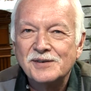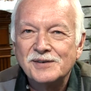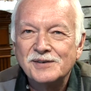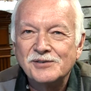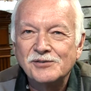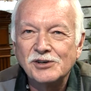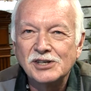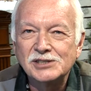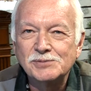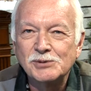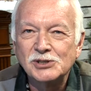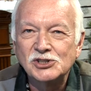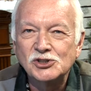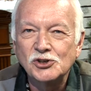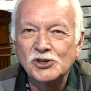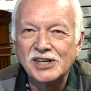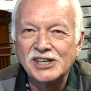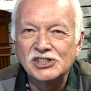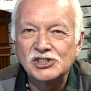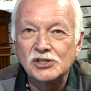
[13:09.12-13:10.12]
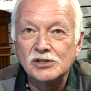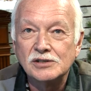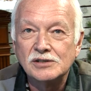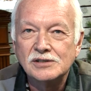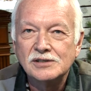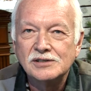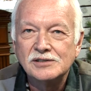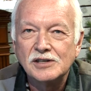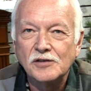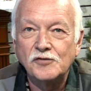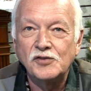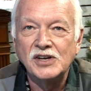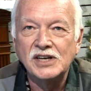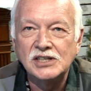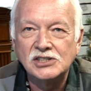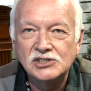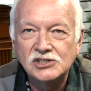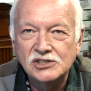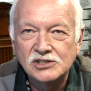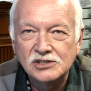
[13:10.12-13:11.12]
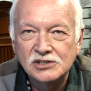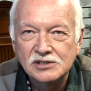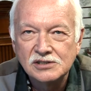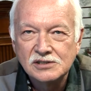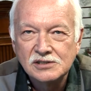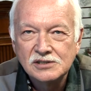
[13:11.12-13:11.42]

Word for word: Christmas tradition, the feasts,